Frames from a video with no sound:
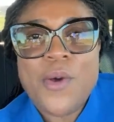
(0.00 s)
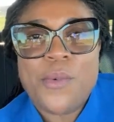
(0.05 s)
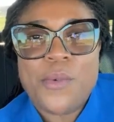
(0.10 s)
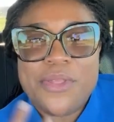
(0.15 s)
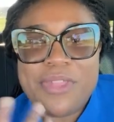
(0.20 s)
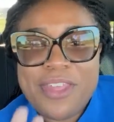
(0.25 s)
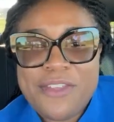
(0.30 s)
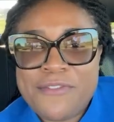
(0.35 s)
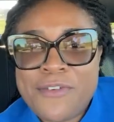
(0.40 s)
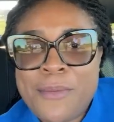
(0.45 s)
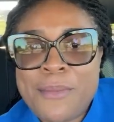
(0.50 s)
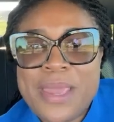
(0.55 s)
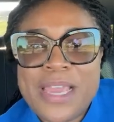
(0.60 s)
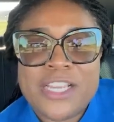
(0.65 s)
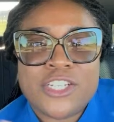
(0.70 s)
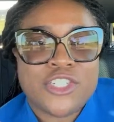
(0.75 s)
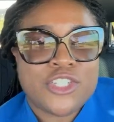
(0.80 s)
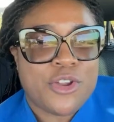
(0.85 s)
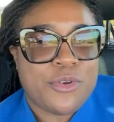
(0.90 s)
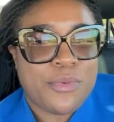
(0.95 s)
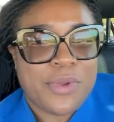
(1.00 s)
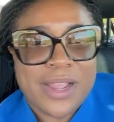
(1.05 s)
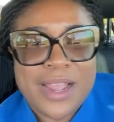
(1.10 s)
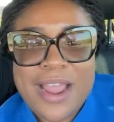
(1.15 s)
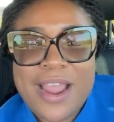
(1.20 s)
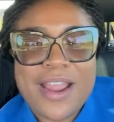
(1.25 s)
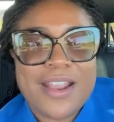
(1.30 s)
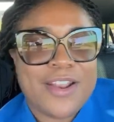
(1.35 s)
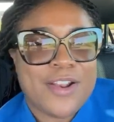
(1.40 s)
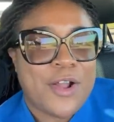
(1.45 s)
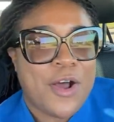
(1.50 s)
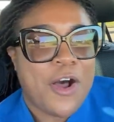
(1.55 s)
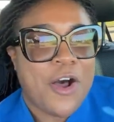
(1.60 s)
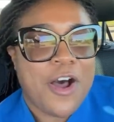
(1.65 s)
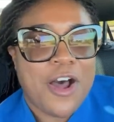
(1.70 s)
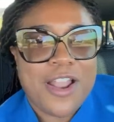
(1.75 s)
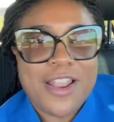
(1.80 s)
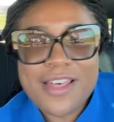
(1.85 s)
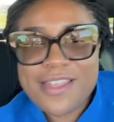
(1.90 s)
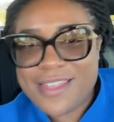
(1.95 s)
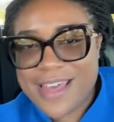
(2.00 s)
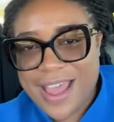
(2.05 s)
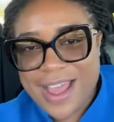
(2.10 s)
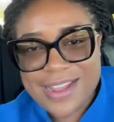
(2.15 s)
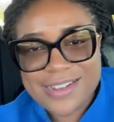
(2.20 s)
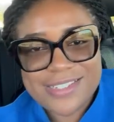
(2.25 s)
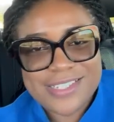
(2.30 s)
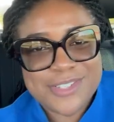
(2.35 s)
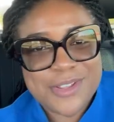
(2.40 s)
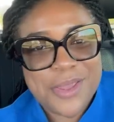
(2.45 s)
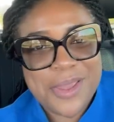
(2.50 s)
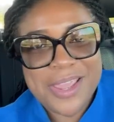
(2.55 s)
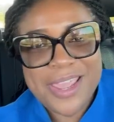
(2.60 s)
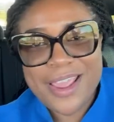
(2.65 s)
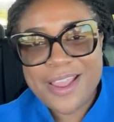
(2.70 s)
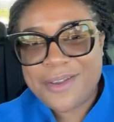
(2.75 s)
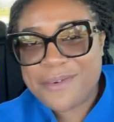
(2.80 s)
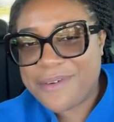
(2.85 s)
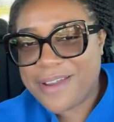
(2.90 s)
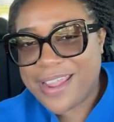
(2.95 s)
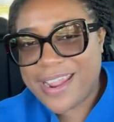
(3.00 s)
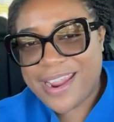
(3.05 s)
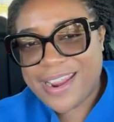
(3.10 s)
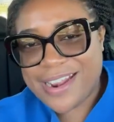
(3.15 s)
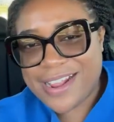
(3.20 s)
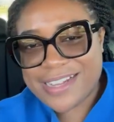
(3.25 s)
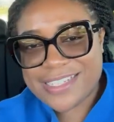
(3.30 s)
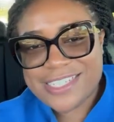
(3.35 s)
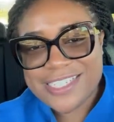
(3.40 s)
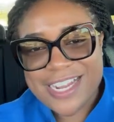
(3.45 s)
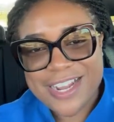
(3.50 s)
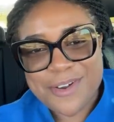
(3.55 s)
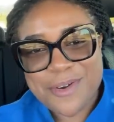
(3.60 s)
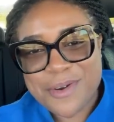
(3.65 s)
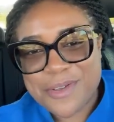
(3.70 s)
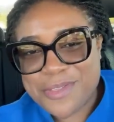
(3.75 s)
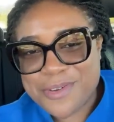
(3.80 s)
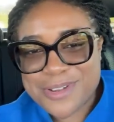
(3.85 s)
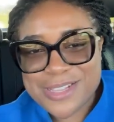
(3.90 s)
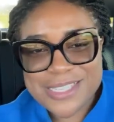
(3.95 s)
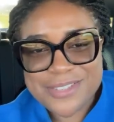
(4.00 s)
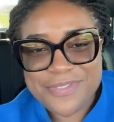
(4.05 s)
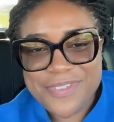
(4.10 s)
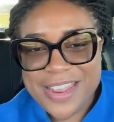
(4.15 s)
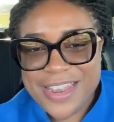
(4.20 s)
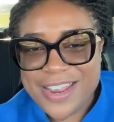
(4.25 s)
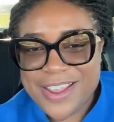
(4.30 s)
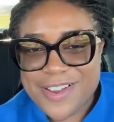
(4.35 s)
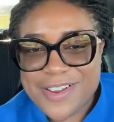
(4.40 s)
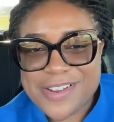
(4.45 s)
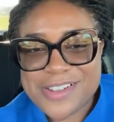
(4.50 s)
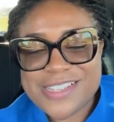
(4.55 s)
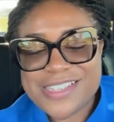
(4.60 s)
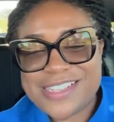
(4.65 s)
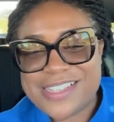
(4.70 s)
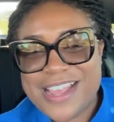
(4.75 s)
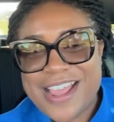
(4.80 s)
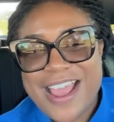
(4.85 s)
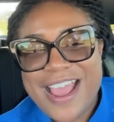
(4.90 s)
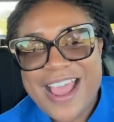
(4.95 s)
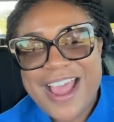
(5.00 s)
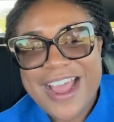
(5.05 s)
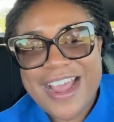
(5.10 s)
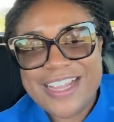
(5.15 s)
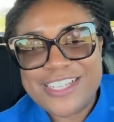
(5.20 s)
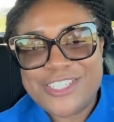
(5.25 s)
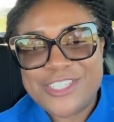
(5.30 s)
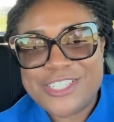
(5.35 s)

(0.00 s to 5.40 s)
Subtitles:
with information regarding all of that. So you can go ahead and check out those videos and